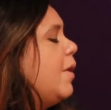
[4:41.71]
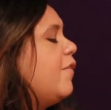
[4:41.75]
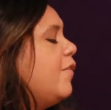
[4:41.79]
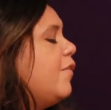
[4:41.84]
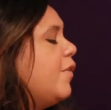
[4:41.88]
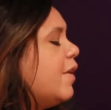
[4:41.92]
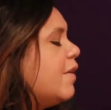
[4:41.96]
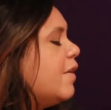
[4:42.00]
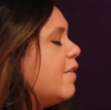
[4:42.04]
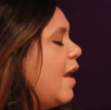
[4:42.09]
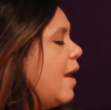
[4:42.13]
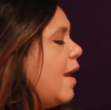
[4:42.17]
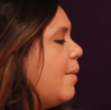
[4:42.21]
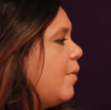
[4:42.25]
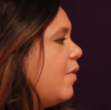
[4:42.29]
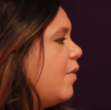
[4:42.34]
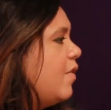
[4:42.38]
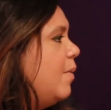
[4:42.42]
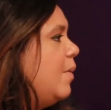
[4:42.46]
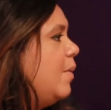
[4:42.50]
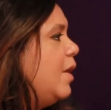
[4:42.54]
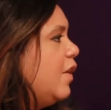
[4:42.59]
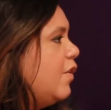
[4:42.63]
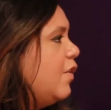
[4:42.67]
Like, for example,
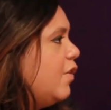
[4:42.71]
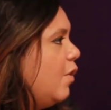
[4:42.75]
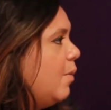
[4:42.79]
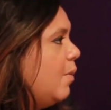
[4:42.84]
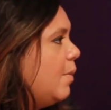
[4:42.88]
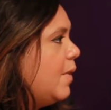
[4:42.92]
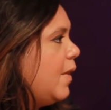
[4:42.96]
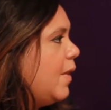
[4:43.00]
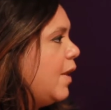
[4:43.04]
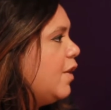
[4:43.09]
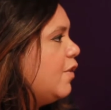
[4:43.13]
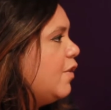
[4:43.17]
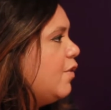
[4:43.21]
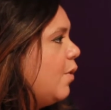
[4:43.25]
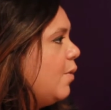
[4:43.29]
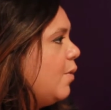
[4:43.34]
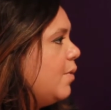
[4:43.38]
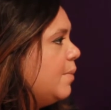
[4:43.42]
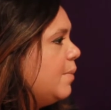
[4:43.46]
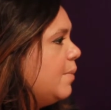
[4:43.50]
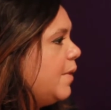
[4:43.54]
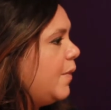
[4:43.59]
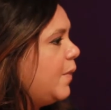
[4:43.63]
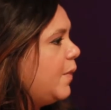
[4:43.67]
somebody told me that you
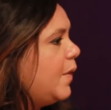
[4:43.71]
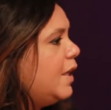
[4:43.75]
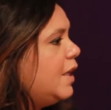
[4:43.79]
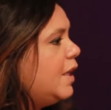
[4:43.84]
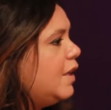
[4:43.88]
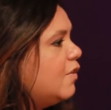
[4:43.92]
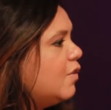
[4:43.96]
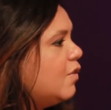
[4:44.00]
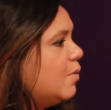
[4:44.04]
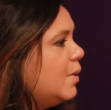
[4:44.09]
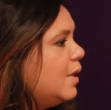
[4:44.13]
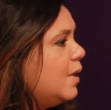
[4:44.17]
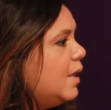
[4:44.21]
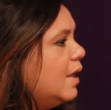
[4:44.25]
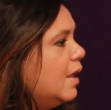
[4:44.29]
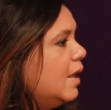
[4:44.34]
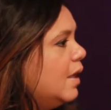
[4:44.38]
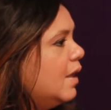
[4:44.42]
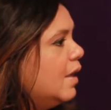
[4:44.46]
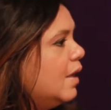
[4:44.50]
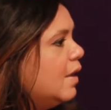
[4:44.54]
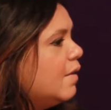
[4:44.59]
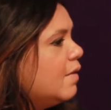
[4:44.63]
told them that they need to really